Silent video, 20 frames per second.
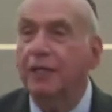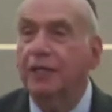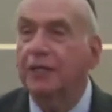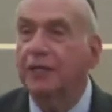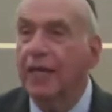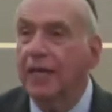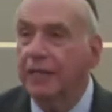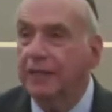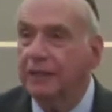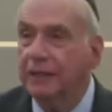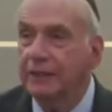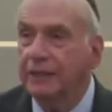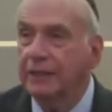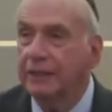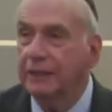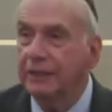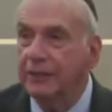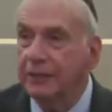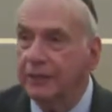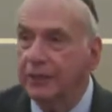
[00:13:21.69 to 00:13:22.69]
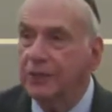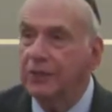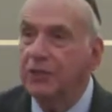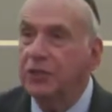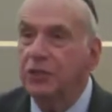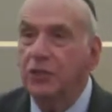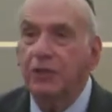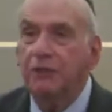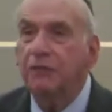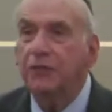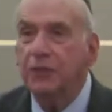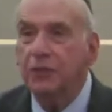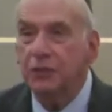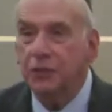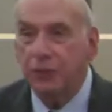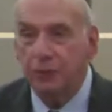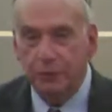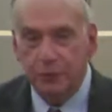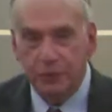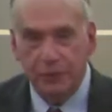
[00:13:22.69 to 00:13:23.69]
at night uh, to teach evening
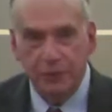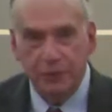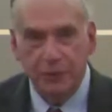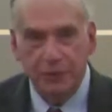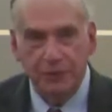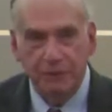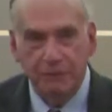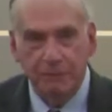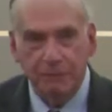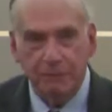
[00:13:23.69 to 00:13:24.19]
students.